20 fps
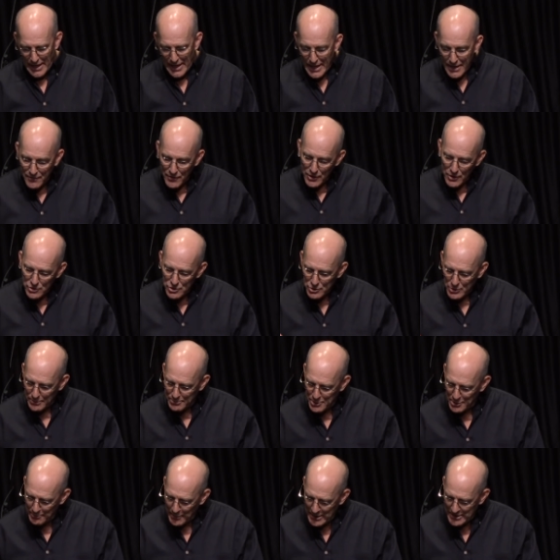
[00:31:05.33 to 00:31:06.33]
Even though
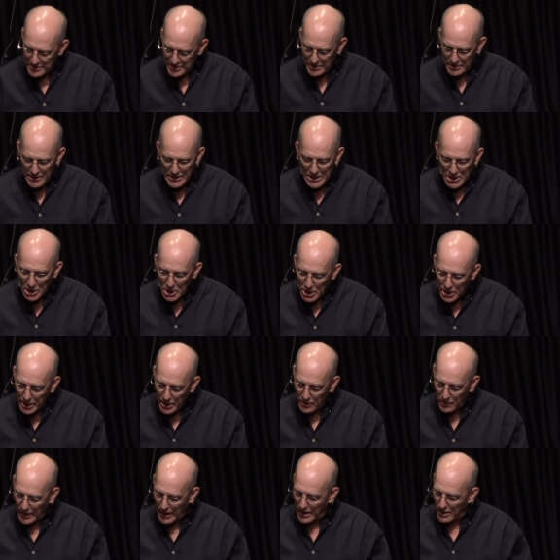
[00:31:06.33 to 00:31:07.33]
Scripture makes it
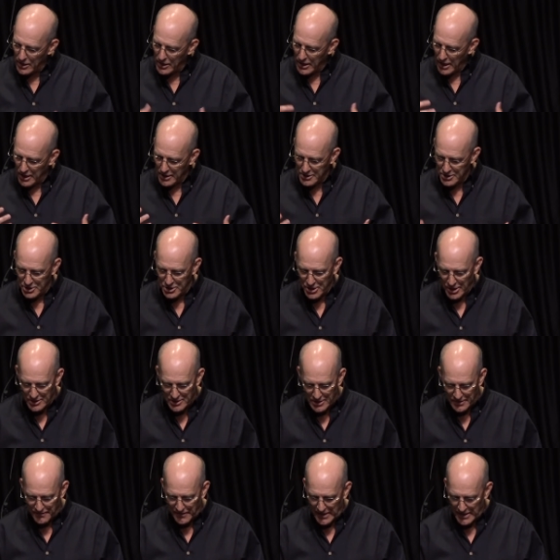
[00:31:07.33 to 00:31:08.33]
clear how God
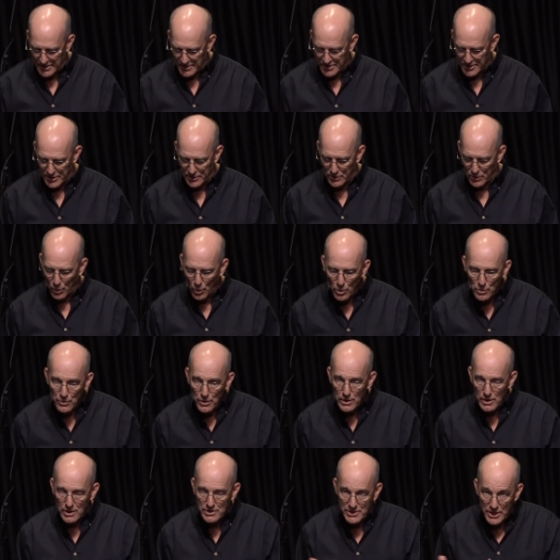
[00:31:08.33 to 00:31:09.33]
justifies sinner,
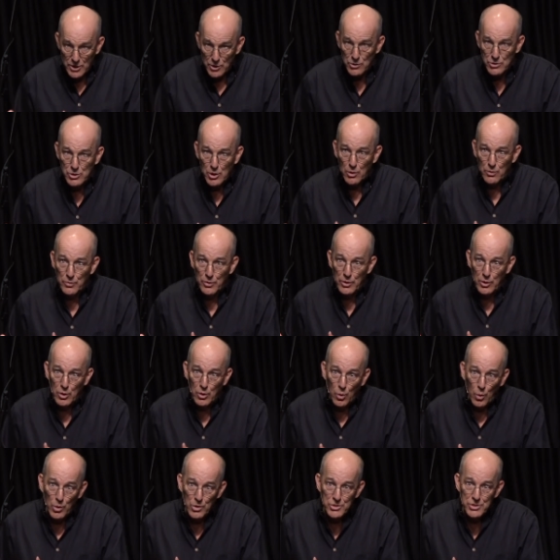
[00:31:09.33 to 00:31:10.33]
uh, sinners over the
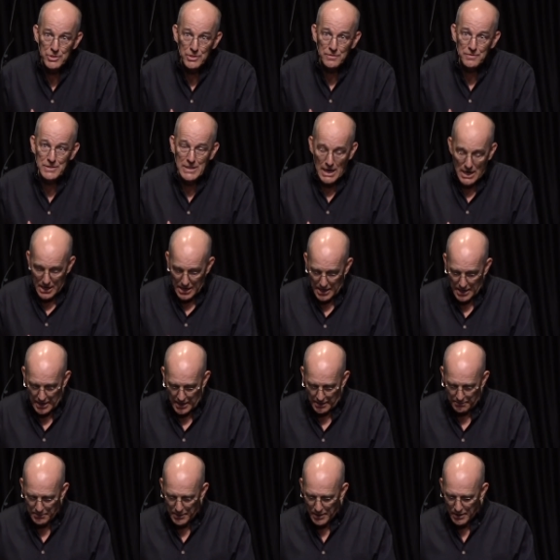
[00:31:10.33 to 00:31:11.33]
course of
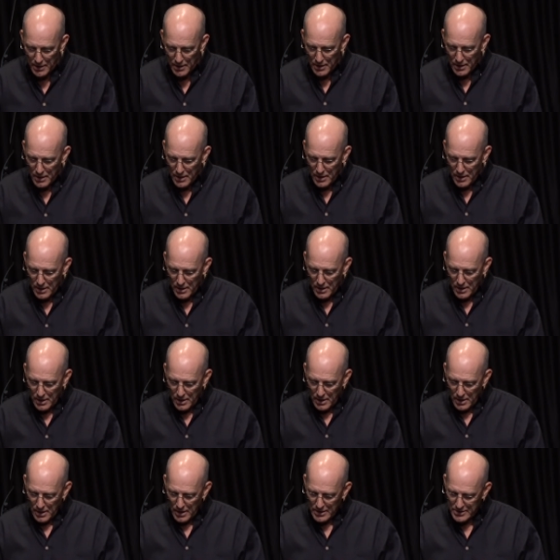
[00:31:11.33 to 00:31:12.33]
time,
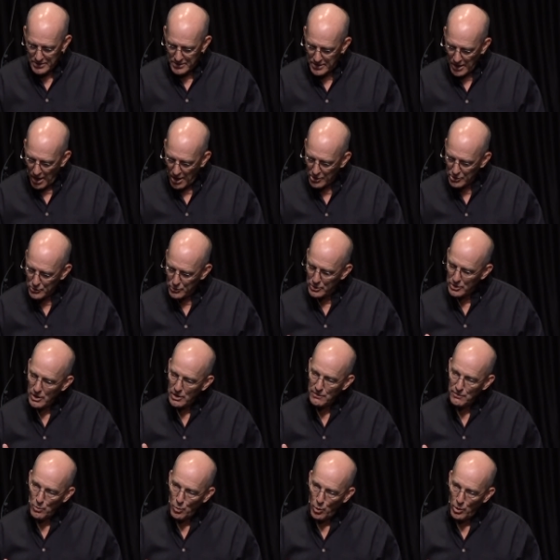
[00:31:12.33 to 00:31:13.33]
a doctrine
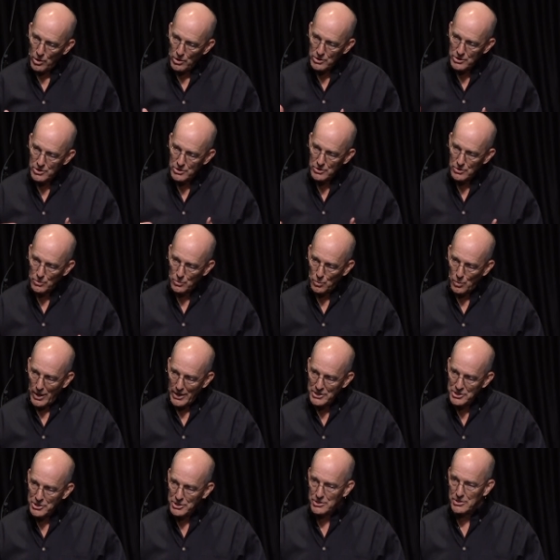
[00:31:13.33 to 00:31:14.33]
of works
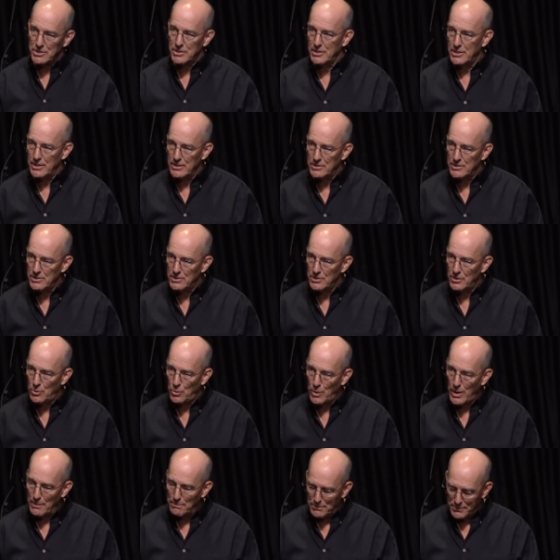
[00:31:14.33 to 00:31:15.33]
righteousness
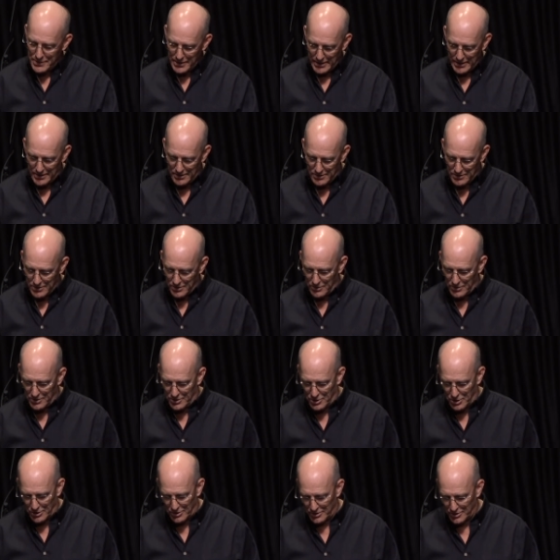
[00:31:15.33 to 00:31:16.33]
crept into the
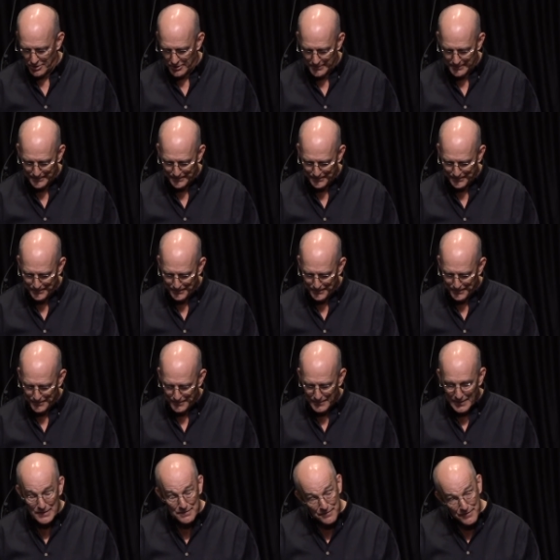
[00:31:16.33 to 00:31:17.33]
church.
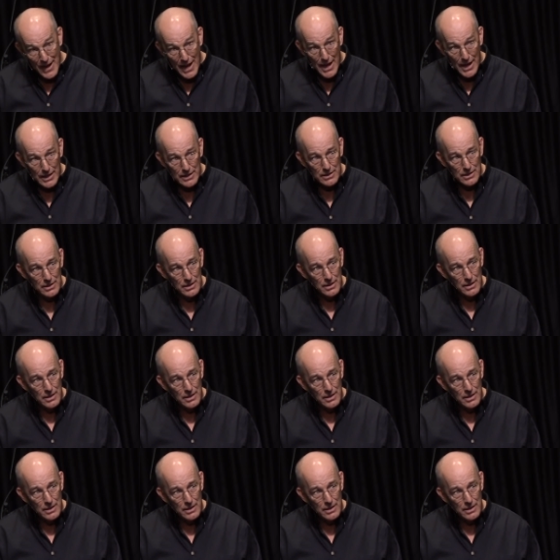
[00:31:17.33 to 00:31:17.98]
In fact,